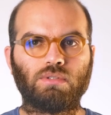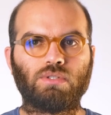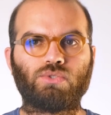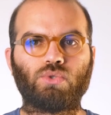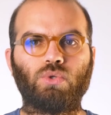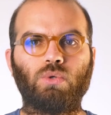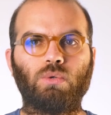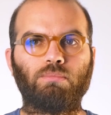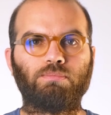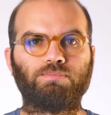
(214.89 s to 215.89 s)

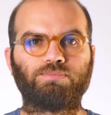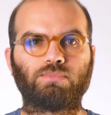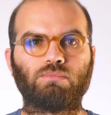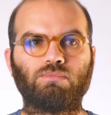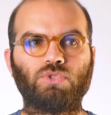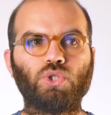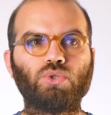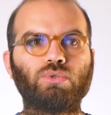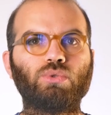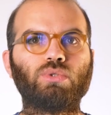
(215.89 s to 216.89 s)
So due
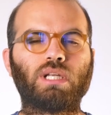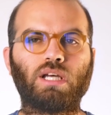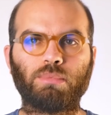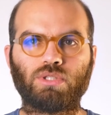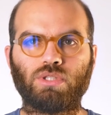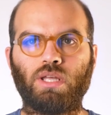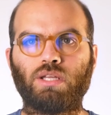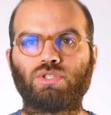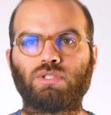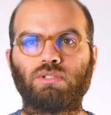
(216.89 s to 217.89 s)
to climate
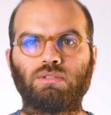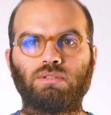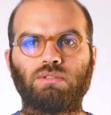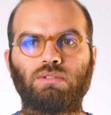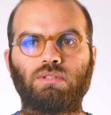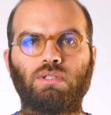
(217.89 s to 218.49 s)
change and